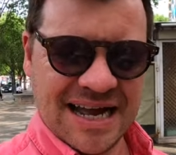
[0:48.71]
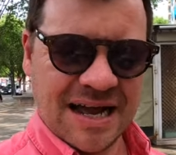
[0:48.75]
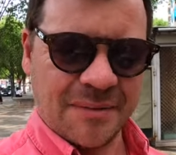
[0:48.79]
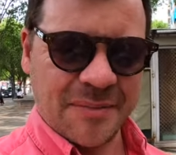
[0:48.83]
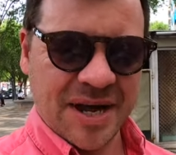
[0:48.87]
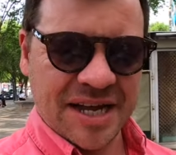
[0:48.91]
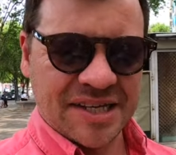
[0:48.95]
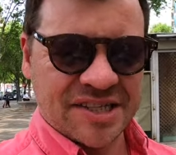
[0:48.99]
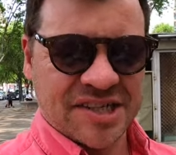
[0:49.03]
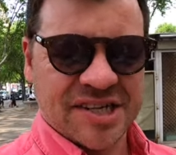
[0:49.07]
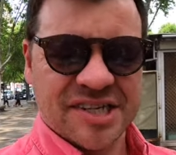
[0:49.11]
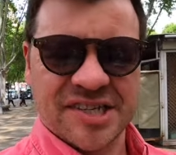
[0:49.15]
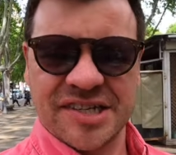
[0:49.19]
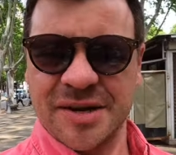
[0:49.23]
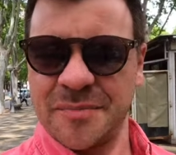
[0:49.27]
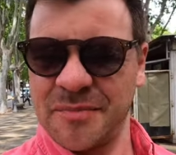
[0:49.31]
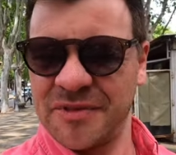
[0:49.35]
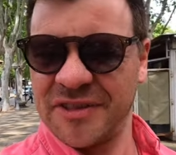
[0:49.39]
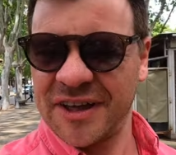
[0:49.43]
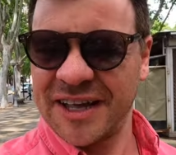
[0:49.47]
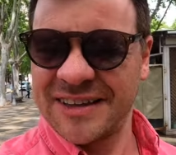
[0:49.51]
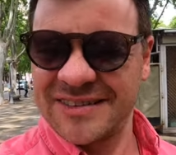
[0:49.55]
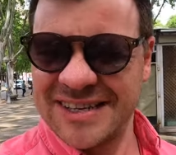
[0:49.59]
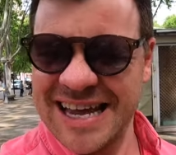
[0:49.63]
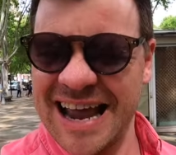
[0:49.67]
I might say
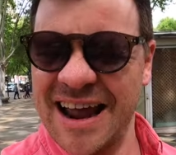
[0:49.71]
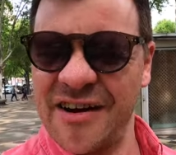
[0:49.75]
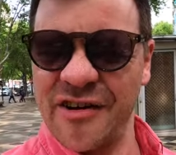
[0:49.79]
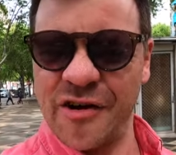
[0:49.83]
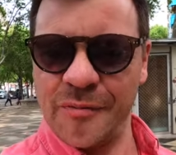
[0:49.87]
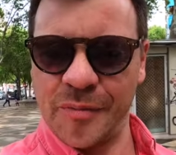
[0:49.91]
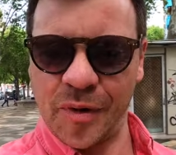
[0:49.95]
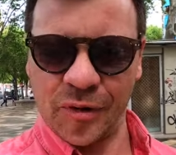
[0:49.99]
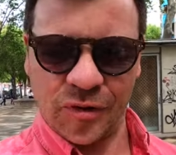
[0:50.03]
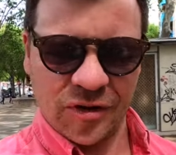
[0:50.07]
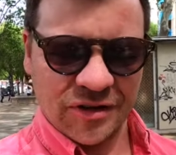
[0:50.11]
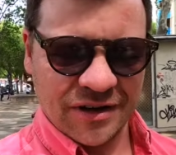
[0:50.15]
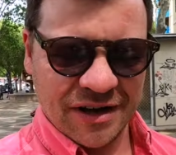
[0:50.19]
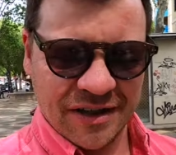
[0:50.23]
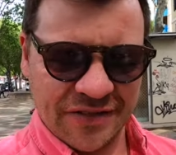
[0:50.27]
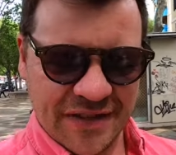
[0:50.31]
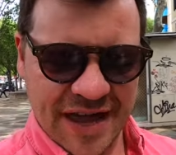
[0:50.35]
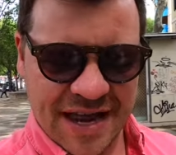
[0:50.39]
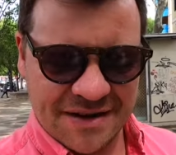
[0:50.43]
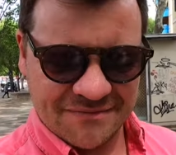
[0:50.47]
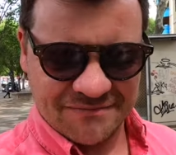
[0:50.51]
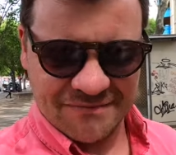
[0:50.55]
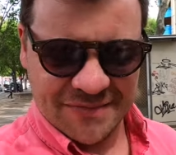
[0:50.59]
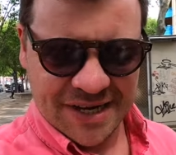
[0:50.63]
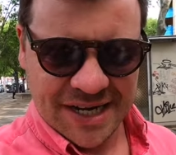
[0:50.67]
something terrible and
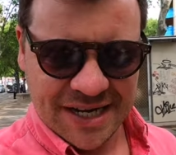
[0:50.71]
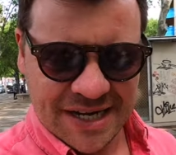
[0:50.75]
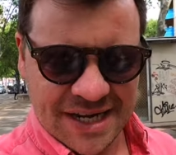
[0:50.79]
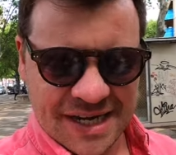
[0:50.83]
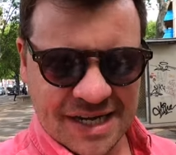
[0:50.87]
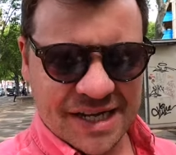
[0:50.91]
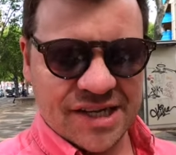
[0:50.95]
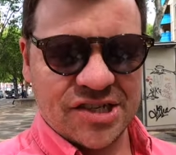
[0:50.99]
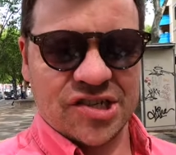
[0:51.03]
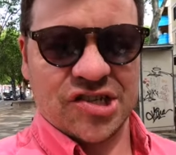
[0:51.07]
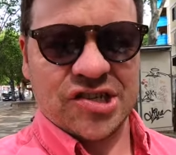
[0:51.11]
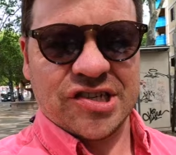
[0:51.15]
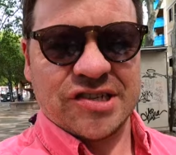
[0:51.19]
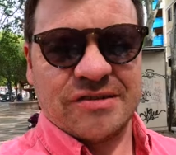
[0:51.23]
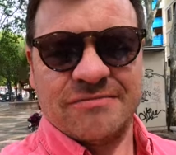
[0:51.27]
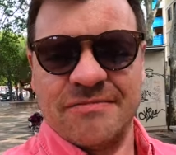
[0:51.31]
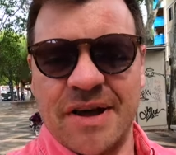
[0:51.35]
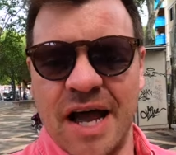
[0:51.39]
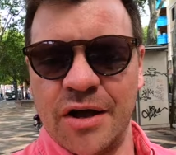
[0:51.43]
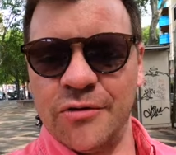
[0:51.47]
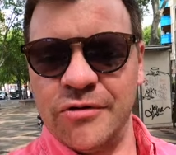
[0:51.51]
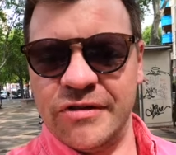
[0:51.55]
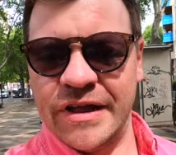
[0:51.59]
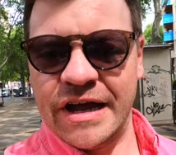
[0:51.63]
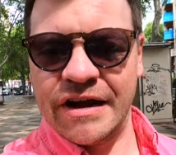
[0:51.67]
then it's just
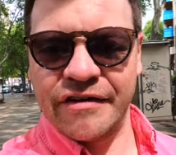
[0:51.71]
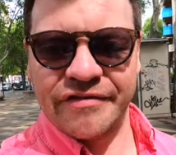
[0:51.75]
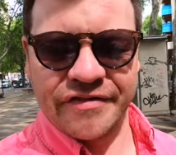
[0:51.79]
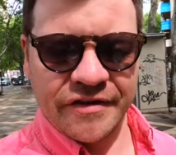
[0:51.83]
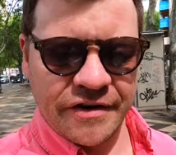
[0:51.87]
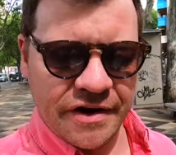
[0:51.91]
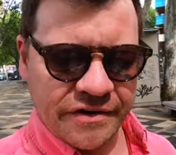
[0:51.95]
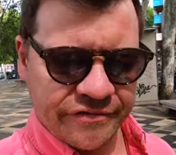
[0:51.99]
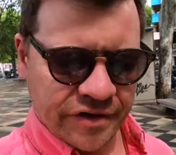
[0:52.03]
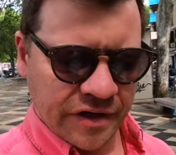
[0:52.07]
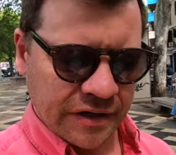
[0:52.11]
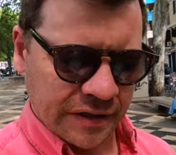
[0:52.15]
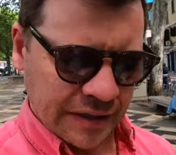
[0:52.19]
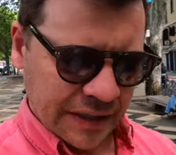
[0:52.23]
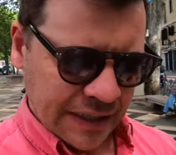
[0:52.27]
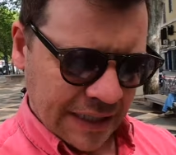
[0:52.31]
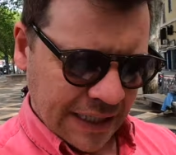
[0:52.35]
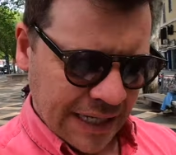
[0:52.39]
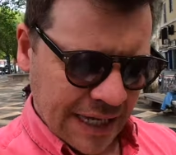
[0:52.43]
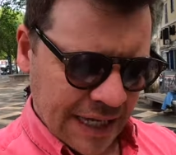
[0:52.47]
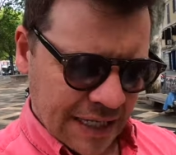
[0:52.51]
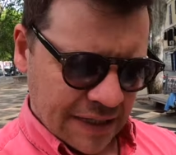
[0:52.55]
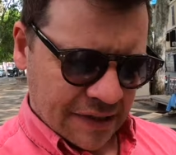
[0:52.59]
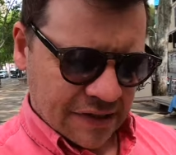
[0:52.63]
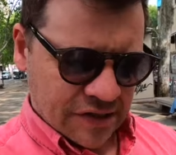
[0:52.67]
out there forever.
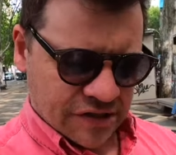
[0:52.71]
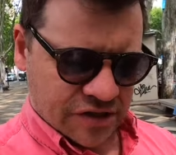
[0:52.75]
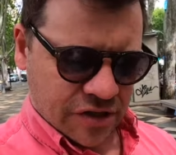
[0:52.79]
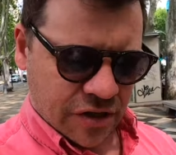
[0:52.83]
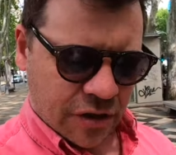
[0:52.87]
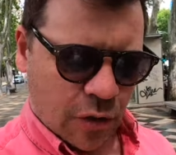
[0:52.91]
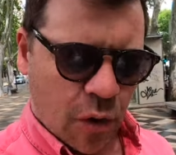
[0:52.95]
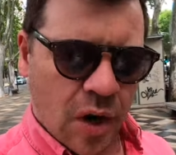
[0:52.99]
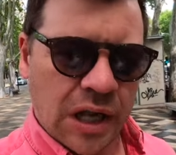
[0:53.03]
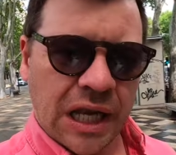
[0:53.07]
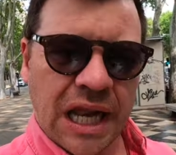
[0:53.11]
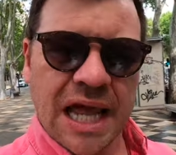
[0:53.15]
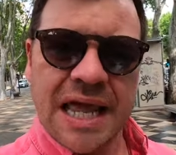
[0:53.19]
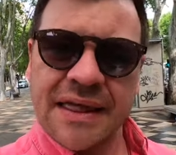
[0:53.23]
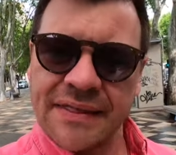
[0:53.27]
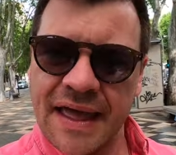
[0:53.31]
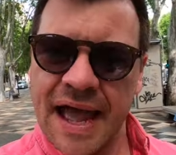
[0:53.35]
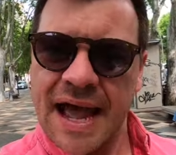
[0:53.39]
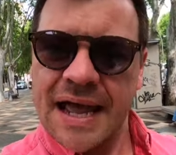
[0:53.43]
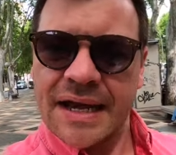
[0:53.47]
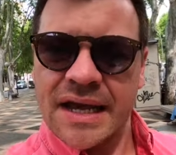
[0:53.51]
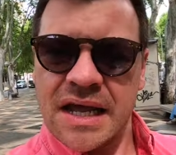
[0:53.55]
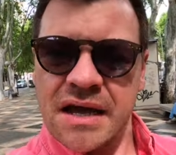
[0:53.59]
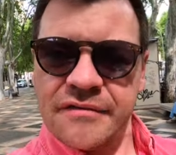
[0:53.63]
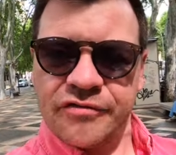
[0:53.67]
So I quite like
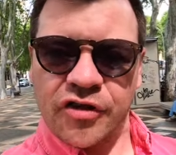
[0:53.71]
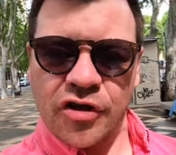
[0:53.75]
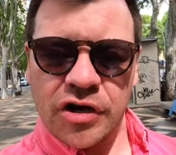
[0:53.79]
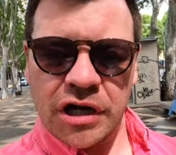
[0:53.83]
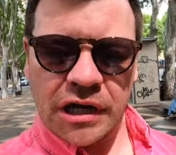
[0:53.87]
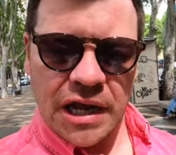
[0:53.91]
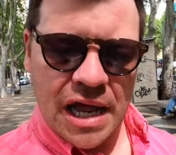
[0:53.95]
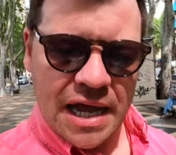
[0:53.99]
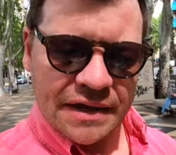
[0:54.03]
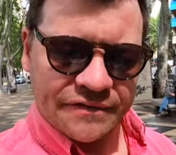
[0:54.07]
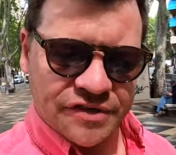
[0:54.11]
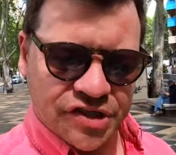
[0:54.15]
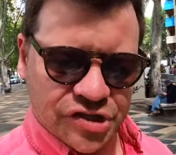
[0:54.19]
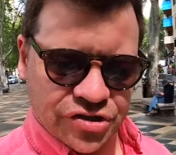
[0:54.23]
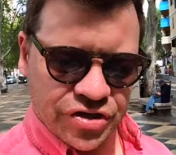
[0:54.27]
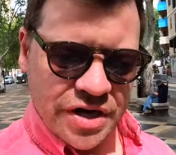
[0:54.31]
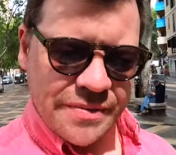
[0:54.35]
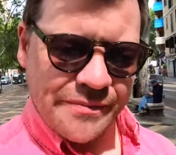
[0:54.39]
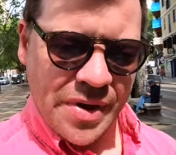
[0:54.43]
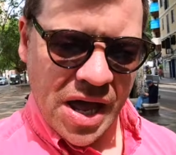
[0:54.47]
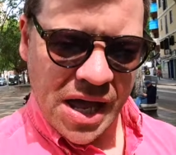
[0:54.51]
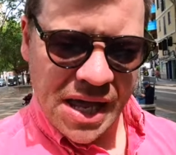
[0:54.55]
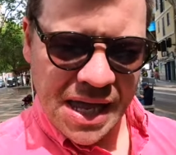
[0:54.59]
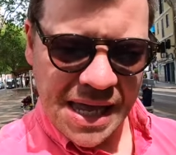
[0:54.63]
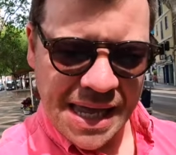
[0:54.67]
the idea of doing a live
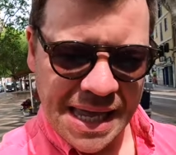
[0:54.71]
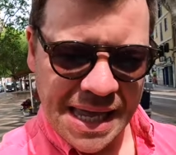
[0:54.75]
stream,